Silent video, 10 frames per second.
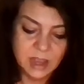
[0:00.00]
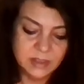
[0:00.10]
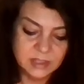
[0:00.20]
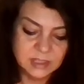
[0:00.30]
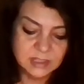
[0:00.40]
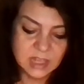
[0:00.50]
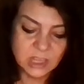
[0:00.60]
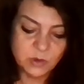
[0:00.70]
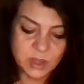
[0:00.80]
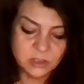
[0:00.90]
And it says
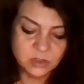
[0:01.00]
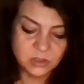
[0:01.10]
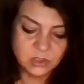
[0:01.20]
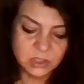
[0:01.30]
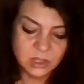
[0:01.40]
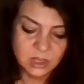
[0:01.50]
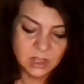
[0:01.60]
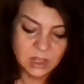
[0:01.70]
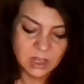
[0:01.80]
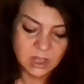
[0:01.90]
thank you, angels.
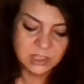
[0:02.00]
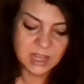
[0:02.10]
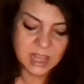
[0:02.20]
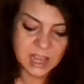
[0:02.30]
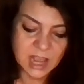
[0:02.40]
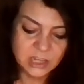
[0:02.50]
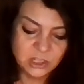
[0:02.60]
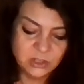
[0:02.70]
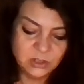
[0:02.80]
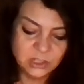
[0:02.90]
Today I
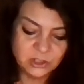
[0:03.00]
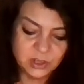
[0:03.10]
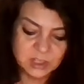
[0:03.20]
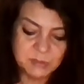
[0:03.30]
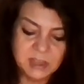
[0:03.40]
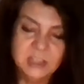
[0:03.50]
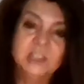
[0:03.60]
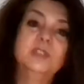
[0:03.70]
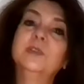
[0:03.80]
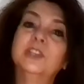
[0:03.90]
choose to trust my
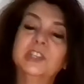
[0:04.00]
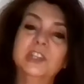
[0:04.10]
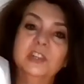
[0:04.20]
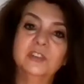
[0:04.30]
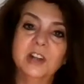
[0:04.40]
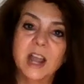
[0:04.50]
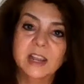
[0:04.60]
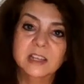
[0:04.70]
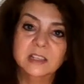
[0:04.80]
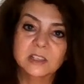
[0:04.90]
intuition and your guidance.